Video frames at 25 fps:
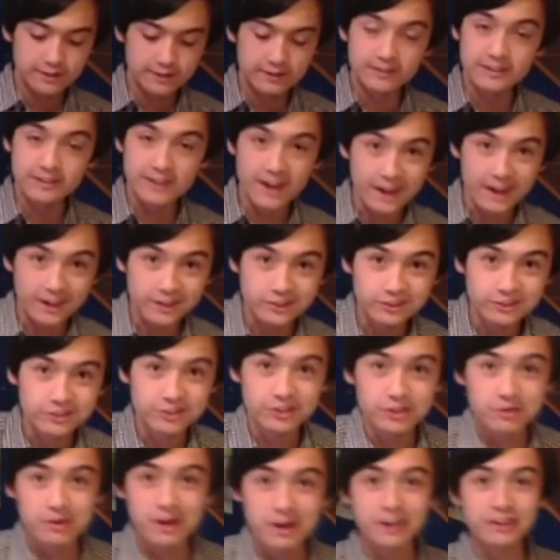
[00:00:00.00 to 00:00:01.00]
Next,
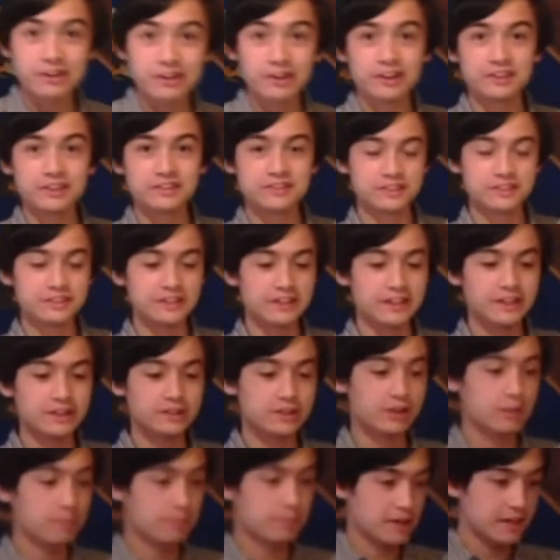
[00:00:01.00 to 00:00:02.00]
you are going to
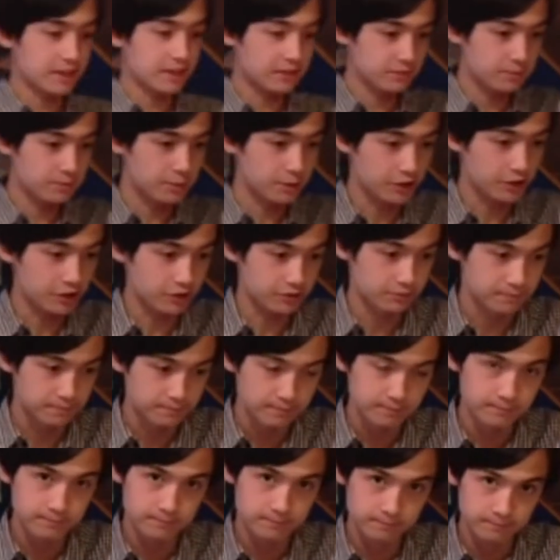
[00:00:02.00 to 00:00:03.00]
need a baseboard,
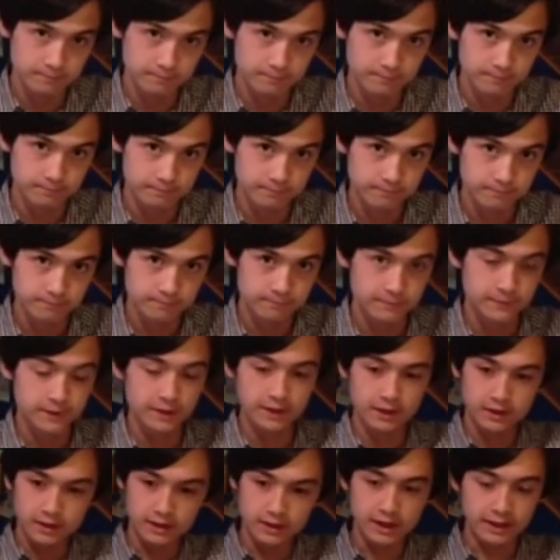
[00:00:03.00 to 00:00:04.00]

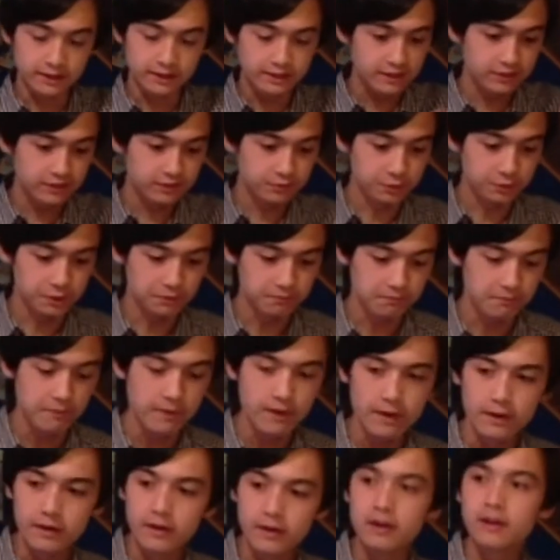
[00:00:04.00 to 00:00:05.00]
like this one.
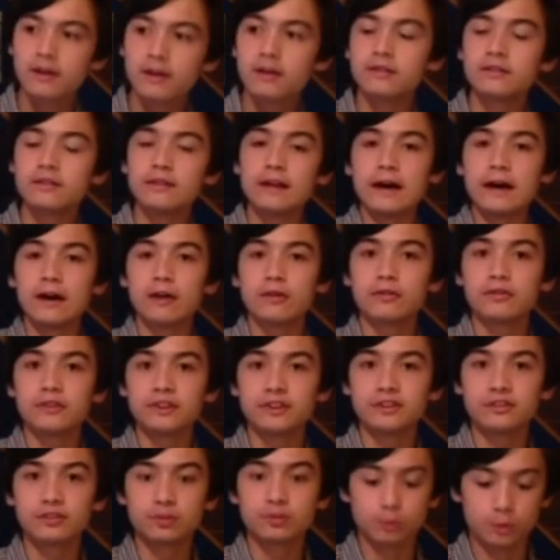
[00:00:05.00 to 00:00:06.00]
Now,
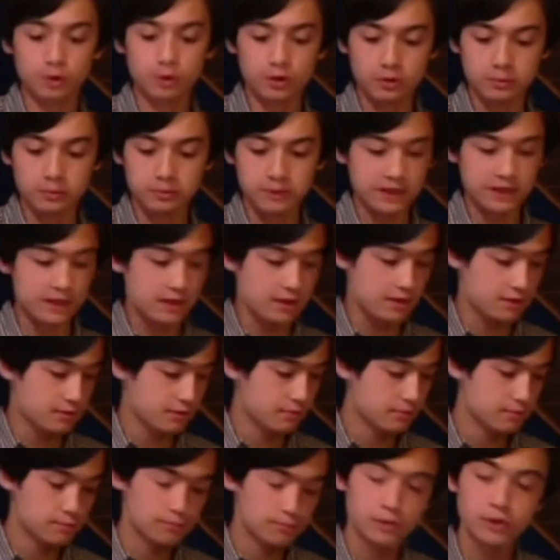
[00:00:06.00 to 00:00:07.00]
this will be
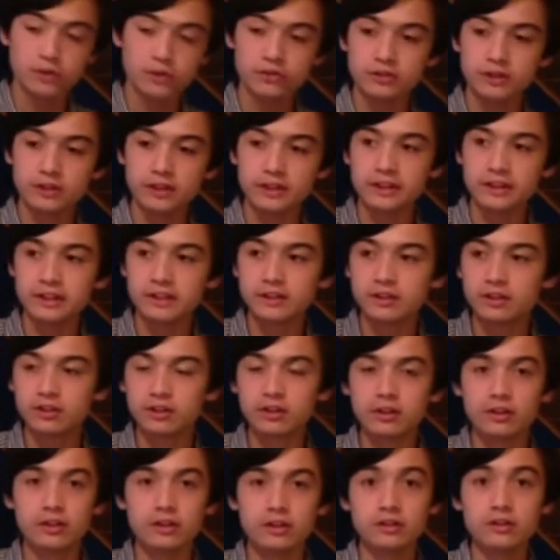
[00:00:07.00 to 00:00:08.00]
most likely
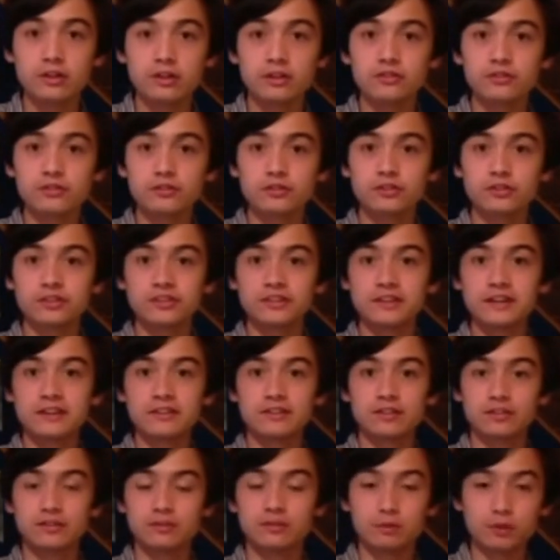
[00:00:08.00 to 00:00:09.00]
constructed
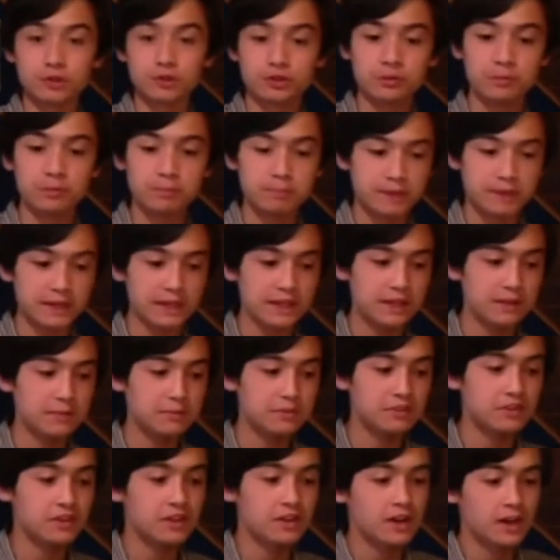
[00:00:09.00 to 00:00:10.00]
out of wooden
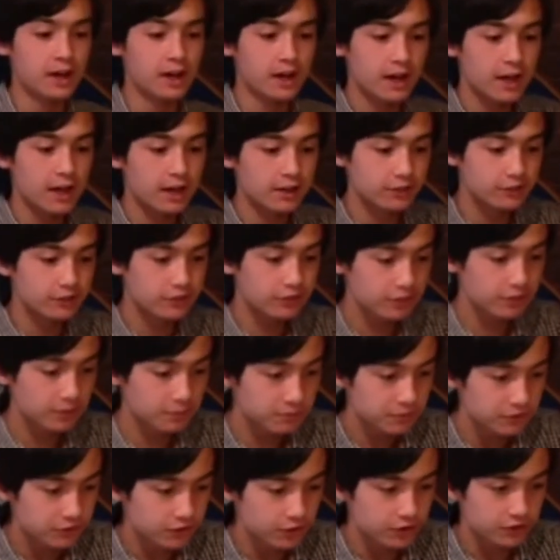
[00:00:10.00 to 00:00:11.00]
beams and
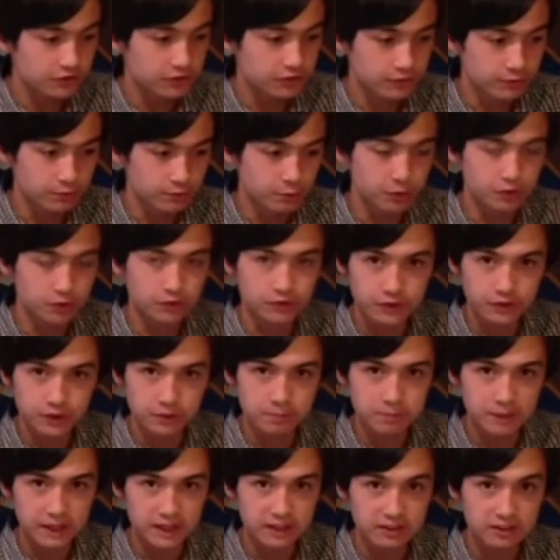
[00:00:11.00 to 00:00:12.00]
some sort of wood for the
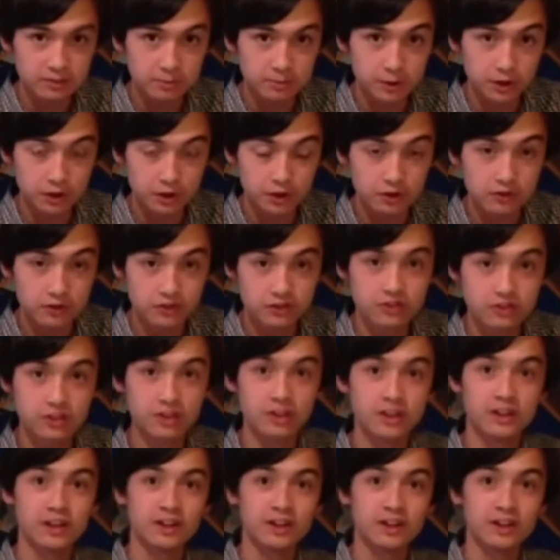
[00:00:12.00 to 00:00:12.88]
baseboards.